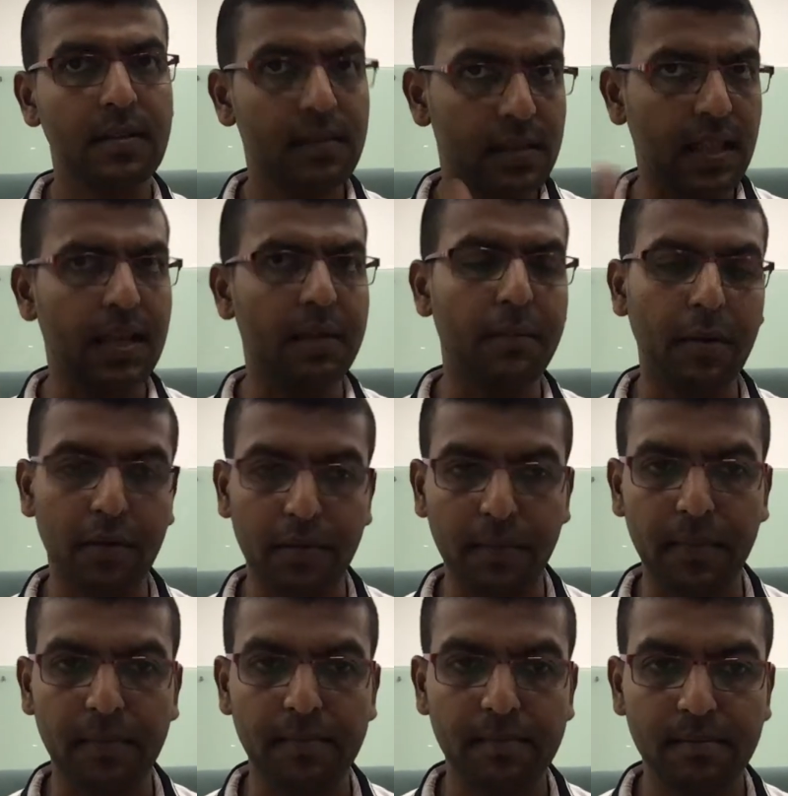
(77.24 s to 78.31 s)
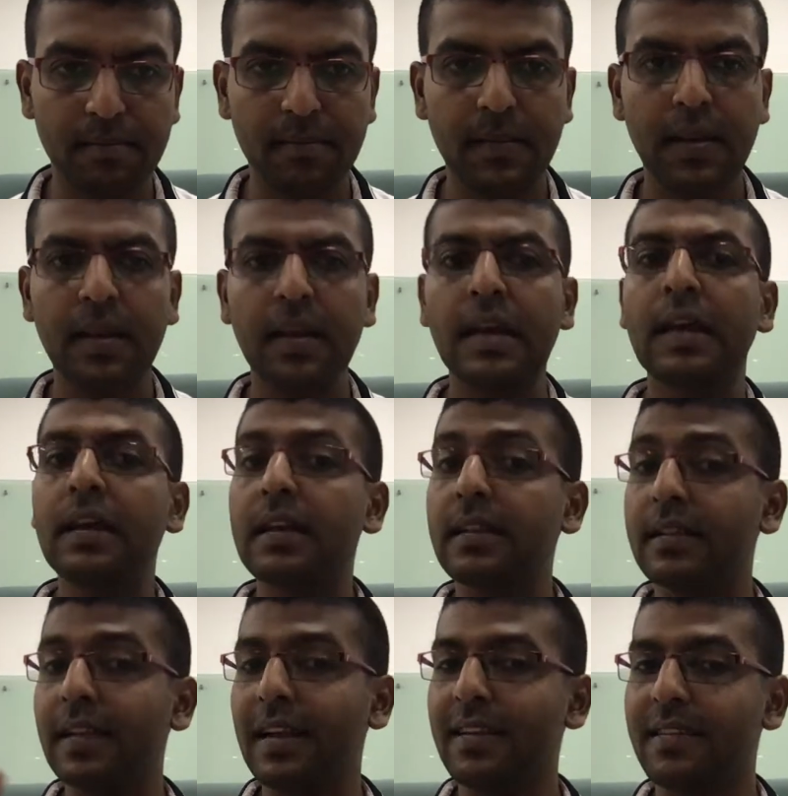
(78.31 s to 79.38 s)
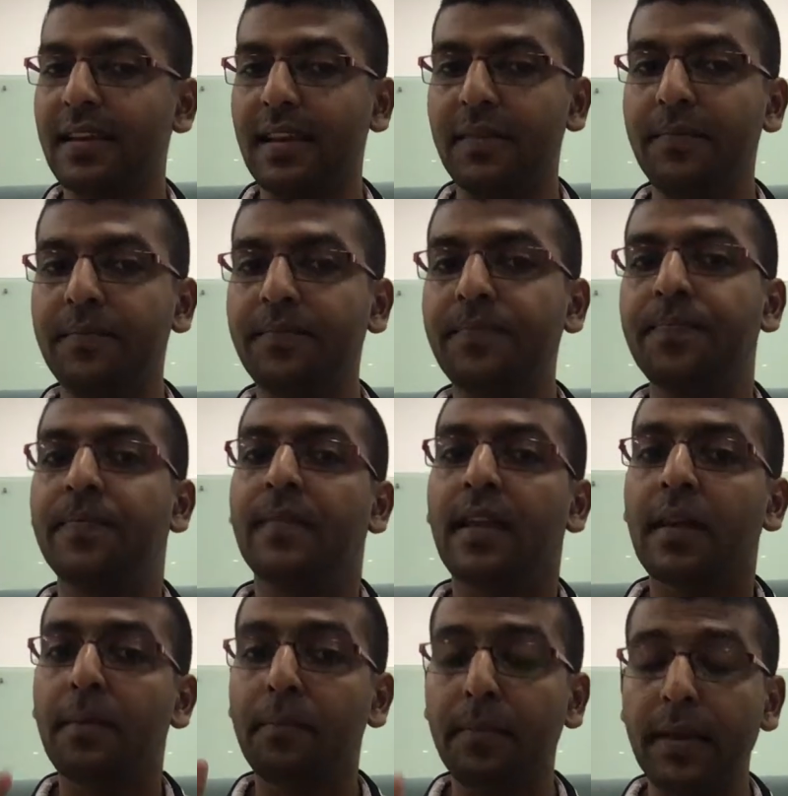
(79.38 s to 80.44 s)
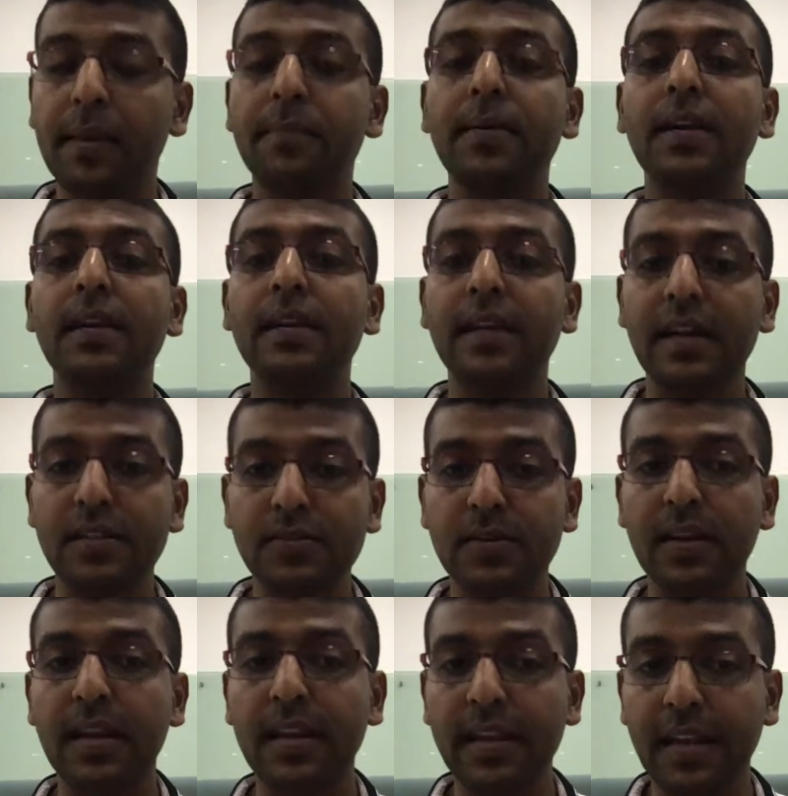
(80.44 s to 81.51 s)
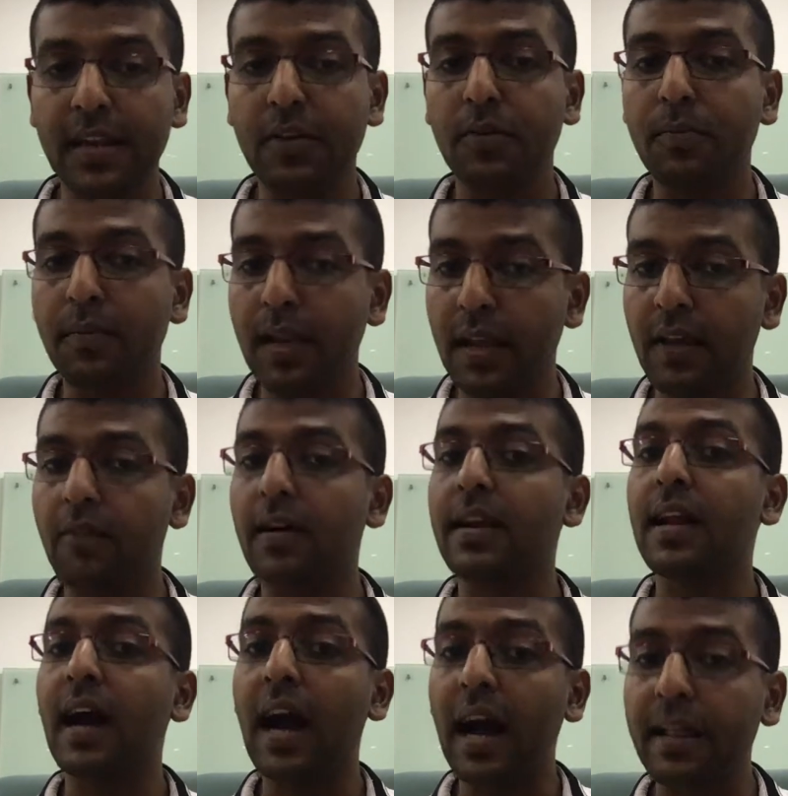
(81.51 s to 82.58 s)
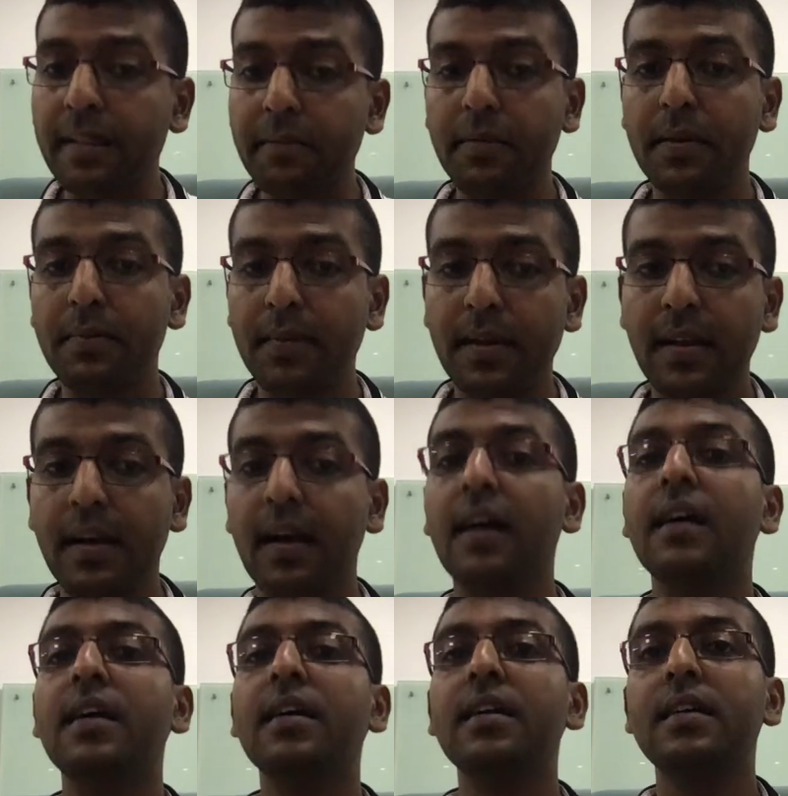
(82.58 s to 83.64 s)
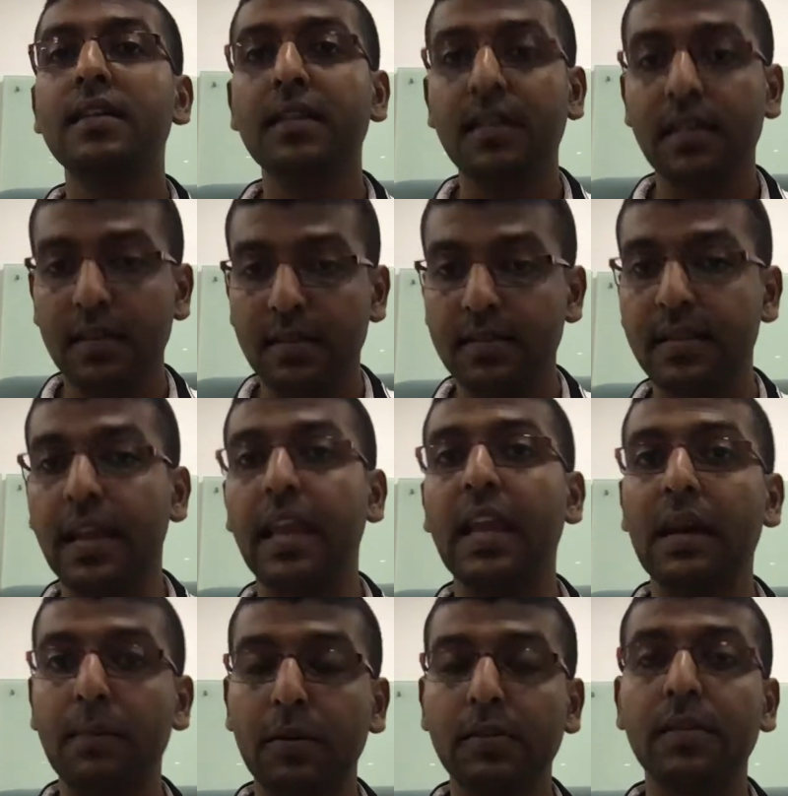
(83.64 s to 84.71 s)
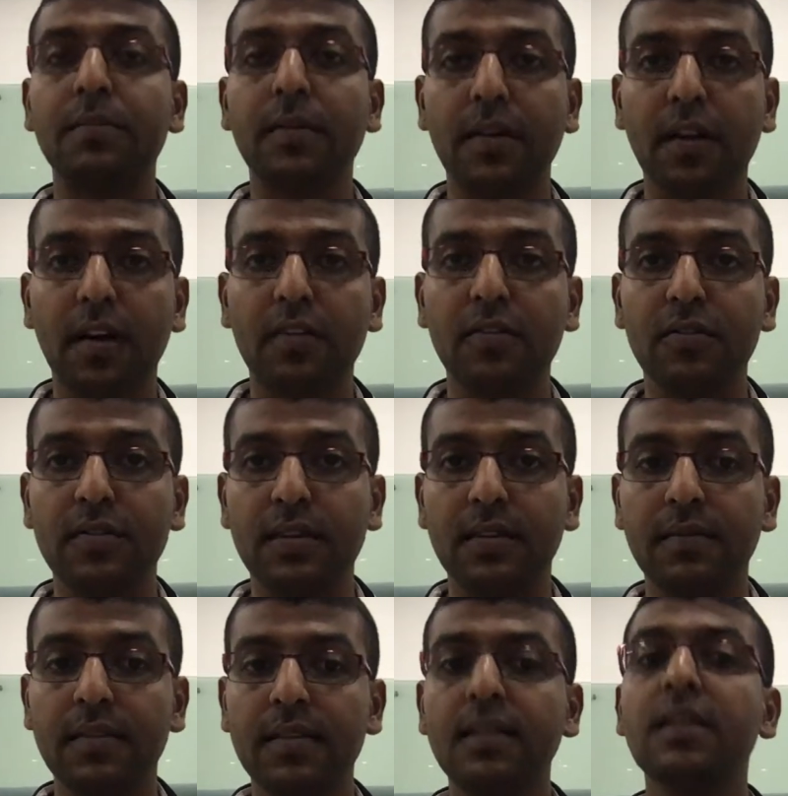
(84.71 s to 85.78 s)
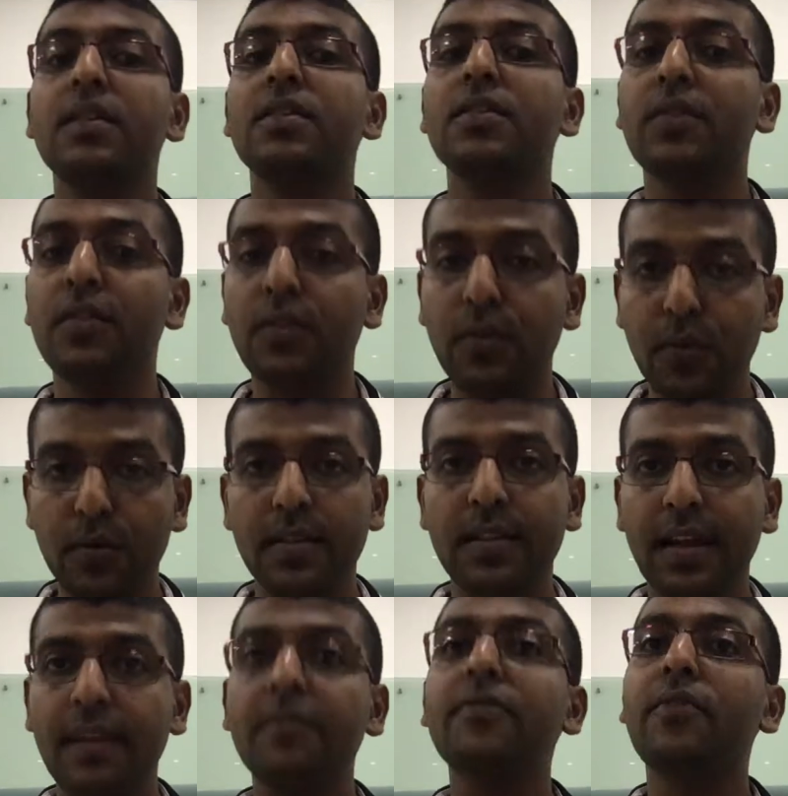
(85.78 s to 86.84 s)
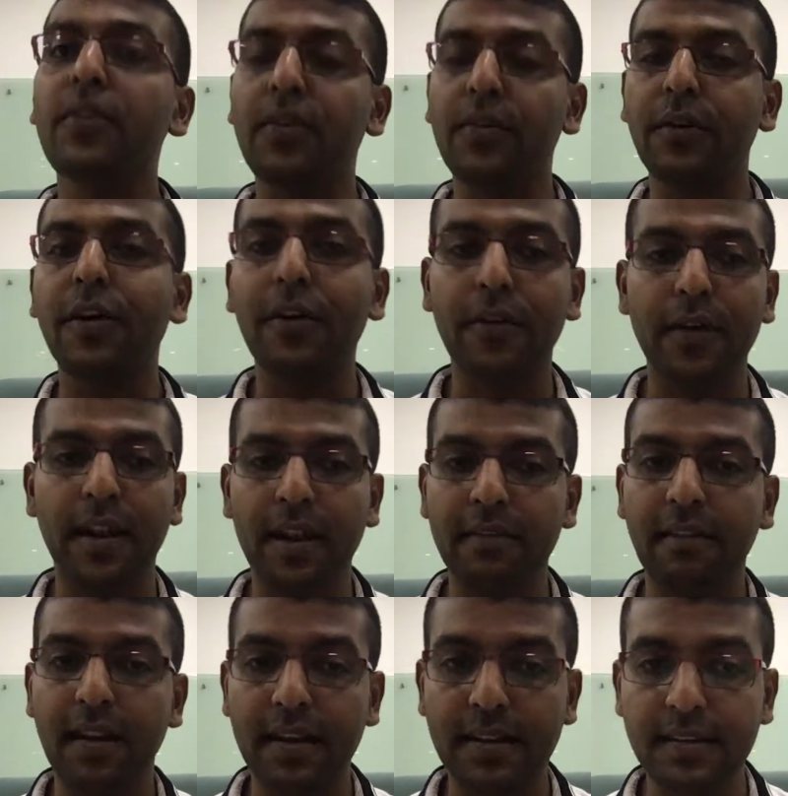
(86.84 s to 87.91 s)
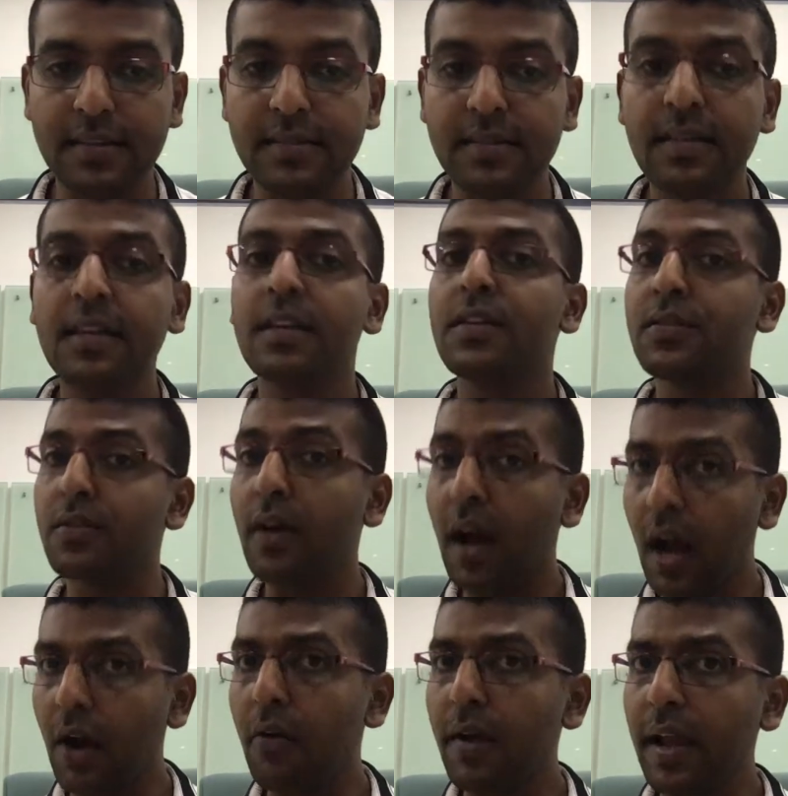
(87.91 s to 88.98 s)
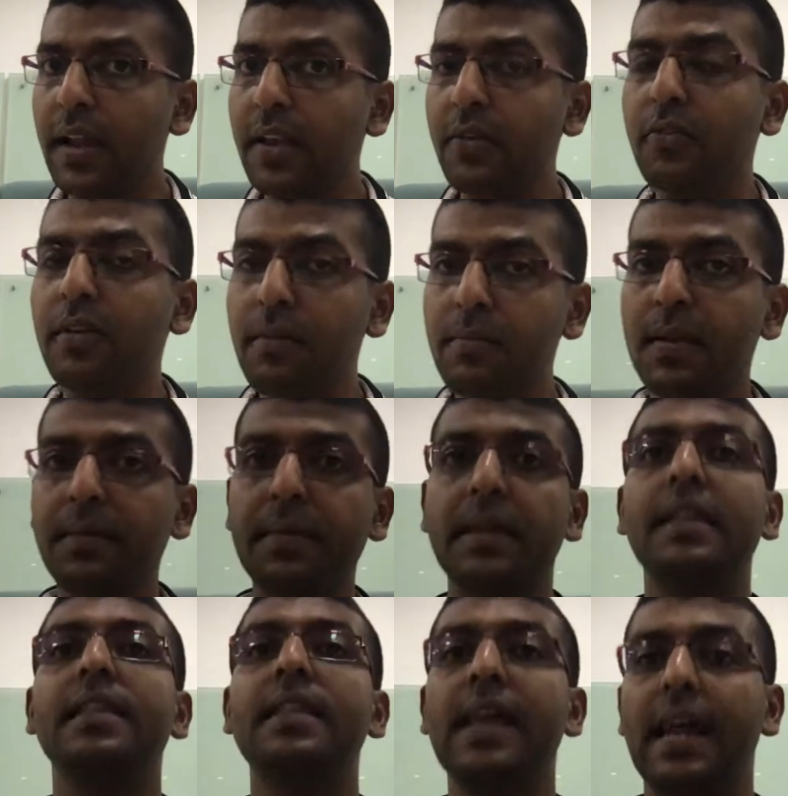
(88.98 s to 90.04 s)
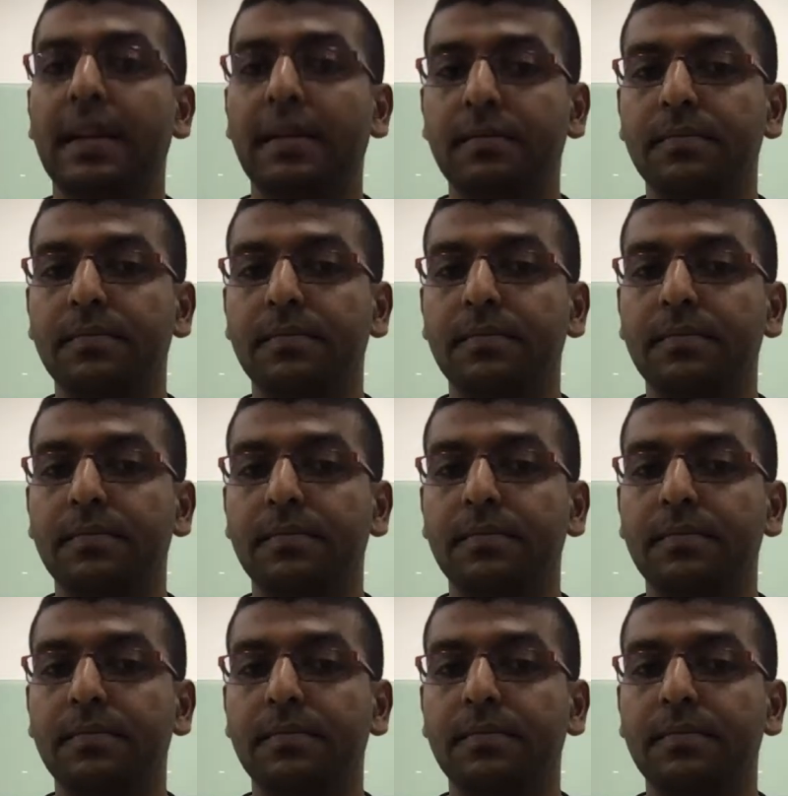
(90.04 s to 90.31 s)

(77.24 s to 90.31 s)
Think about it. That's it. People naturally tend to believe what other people are saying about the product or service. So use that for your own advantage. So how can you implement that?